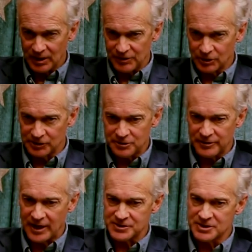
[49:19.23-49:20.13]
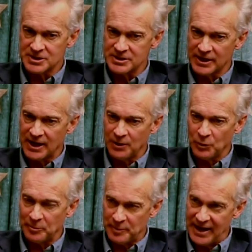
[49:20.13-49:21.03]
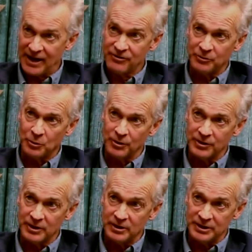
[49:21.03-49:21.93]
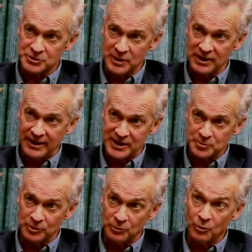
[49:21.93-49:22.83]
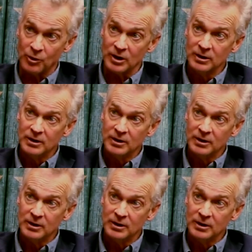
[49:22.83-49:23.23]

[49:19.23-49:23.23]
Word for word: in mm-hmm. the early 2000s, and then I went back for the Israeli Hezbollah war.